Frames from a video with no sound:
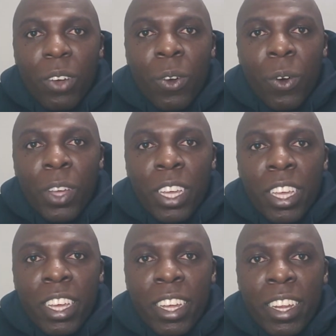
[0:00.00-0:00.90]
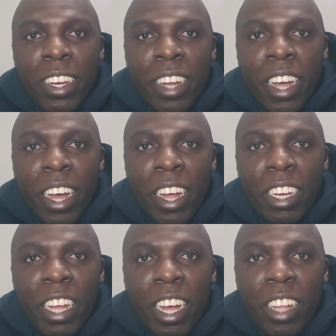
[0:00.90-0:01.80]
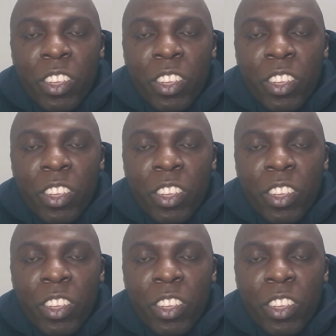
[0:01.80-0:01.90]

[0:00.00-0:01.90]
going in and